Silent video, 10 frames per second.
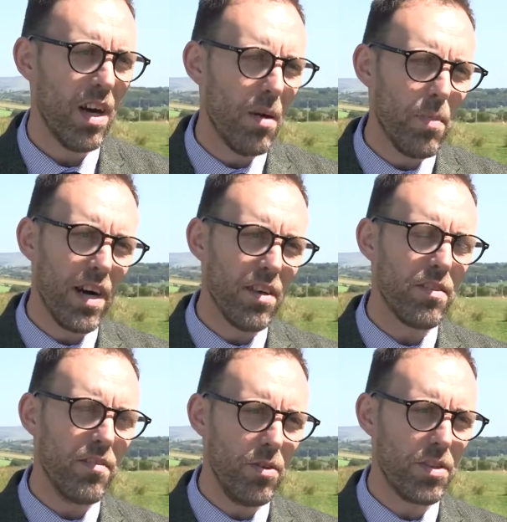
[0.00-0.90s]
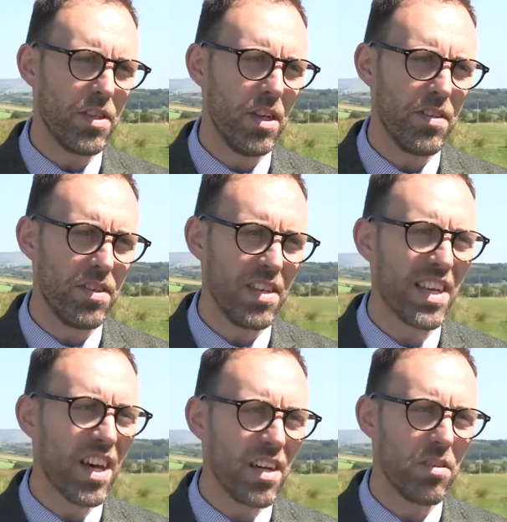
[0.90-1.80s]
about the future services at
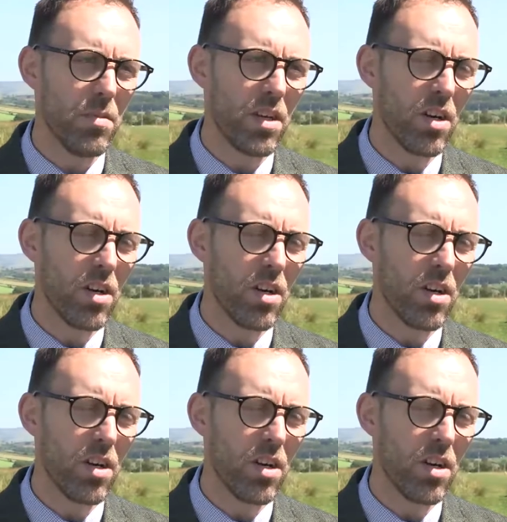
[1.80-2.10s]
Castleberg